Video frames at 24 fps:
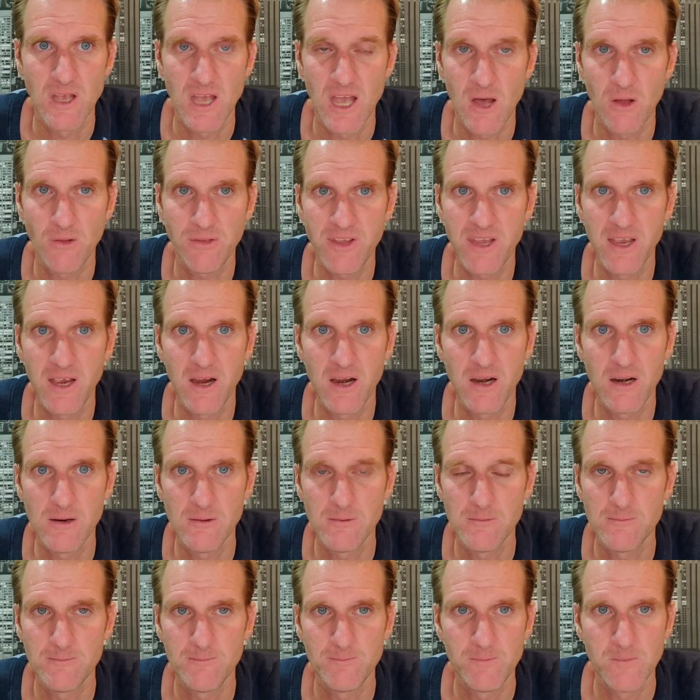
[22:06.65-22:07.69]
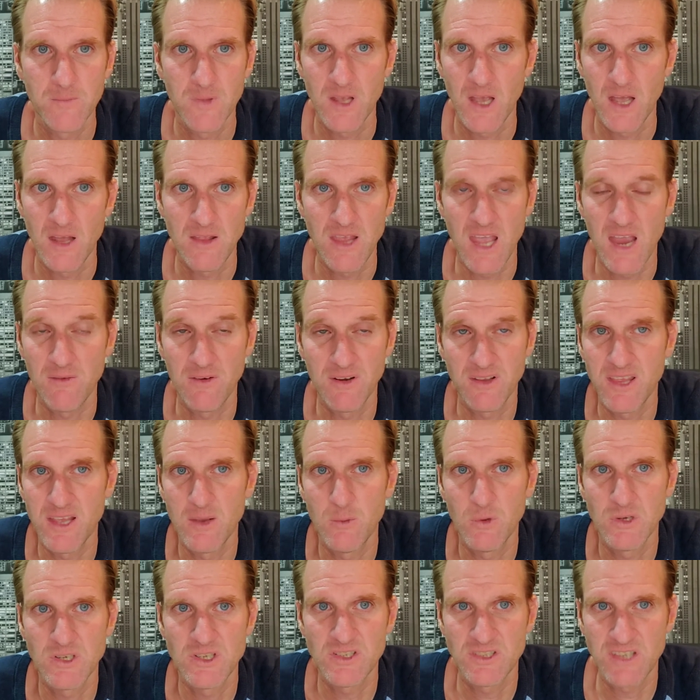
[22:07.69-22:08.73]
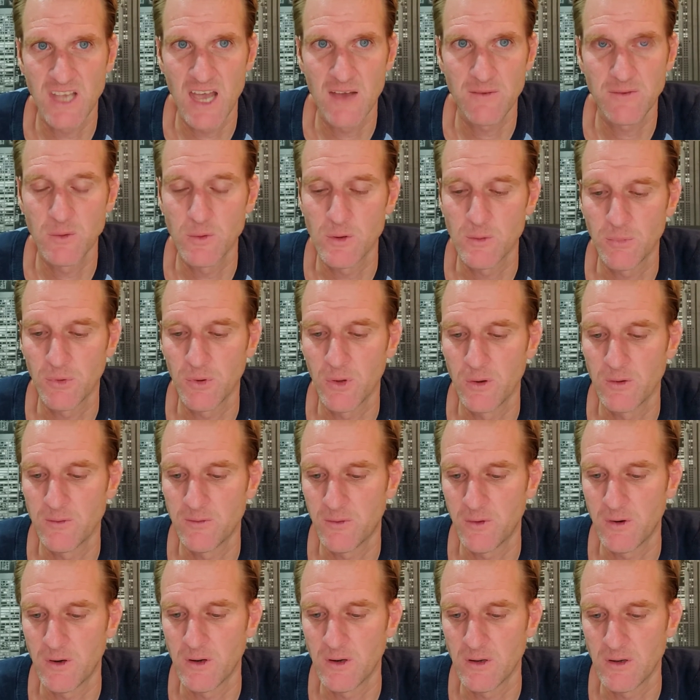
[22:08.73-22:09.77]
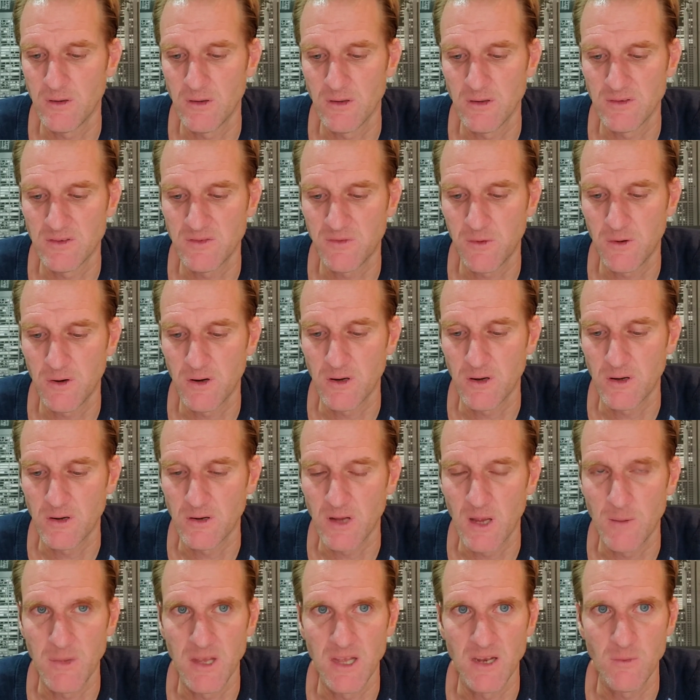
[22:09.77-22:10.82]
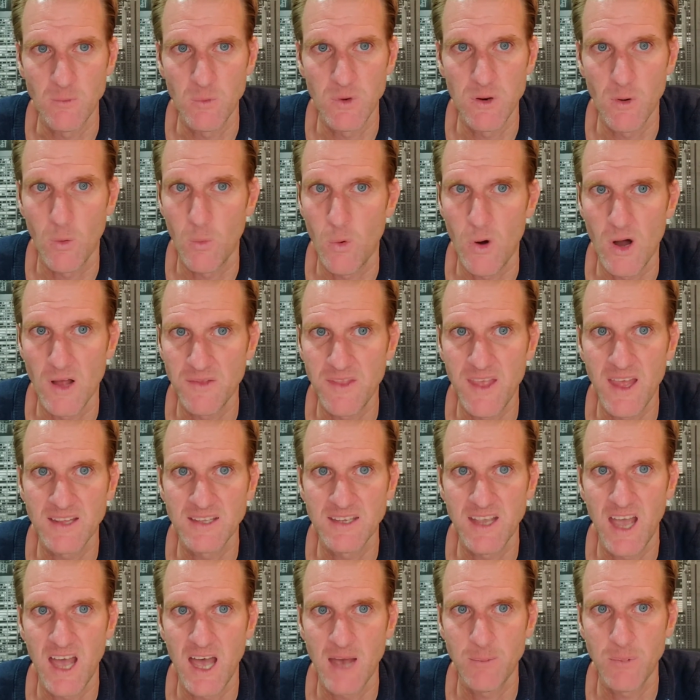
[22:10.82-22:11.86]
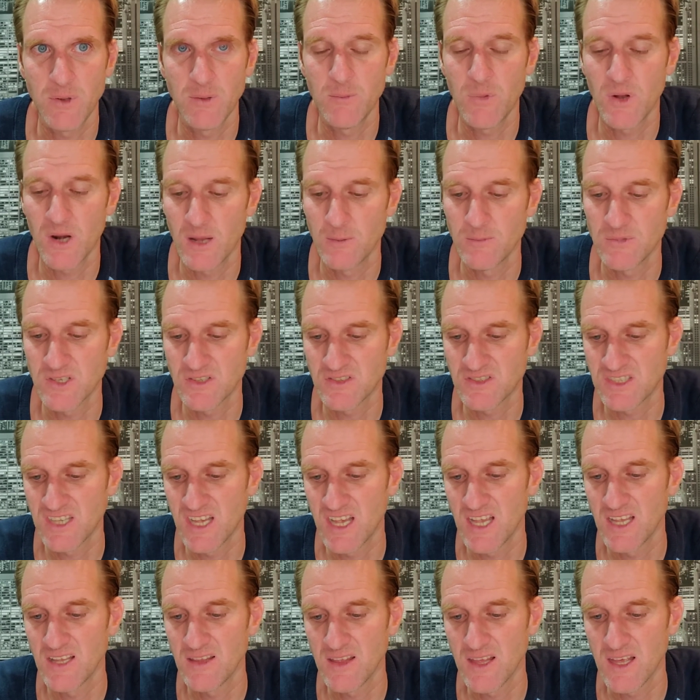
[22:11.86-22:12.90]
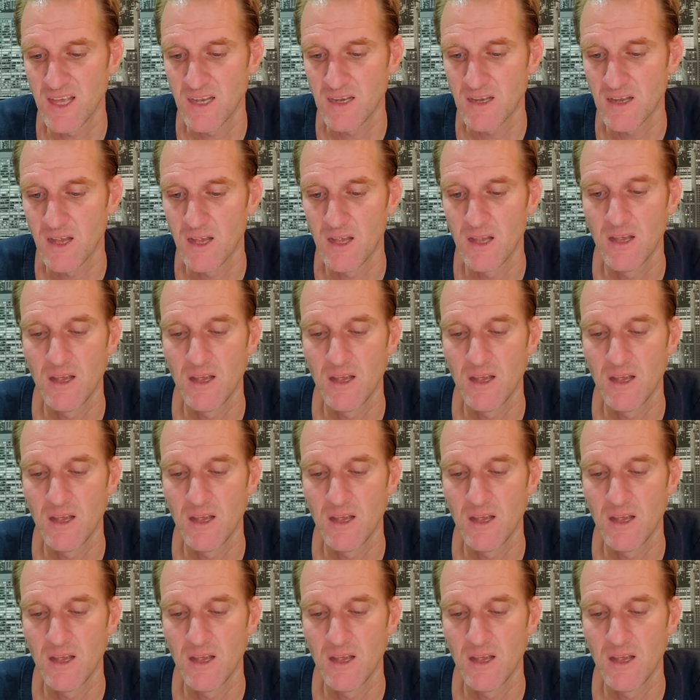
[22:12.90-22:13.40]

Healthcare, everything would just have to implode I mean, we don't want that to happen, but I'm just saying that